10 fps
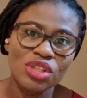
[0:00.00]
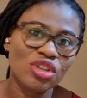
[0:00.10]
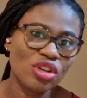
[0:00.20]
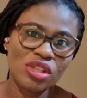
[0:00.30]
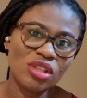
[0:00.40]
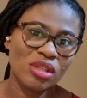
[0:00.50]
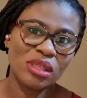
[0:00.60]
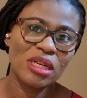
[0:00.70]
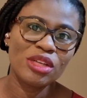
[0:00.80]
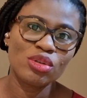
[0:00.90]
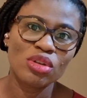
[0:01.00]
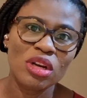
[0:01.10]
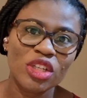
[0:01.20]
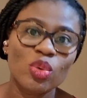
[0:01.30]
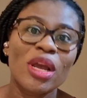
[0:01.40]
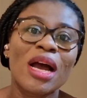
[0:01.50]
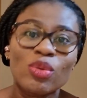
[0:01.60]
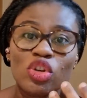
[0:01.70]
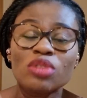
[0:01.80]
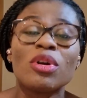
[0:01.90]
Just a little knowledge we had. We
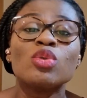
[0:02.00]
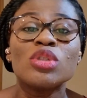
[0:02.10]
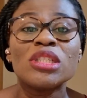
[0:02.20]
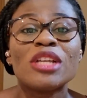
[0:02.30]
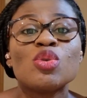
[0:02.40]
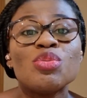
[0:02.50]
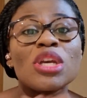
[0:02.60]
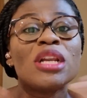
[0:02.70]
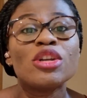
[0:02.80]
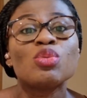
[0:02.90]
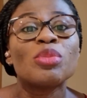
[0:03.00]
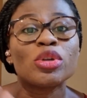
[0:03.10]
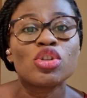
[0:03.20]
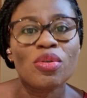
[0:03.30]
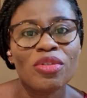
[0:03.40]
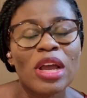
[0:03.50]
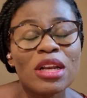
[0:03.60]
just felt we needed to be a little more tough,